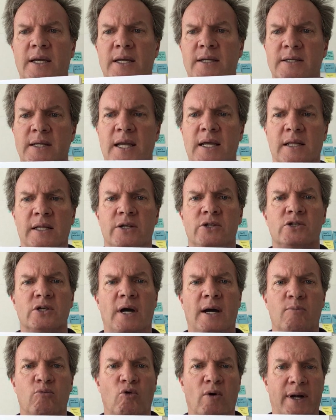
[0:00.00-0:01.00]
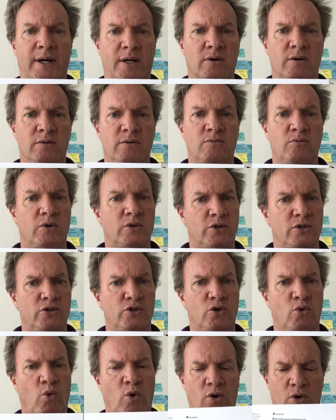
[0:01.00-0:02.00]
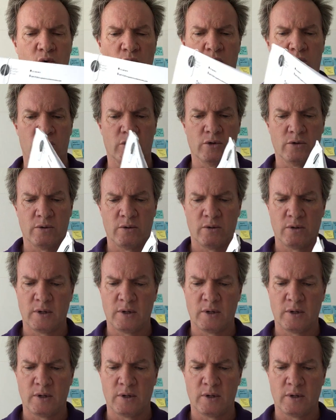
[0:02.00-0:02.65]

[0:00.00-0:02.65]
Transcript: a daily job record, which is your work order.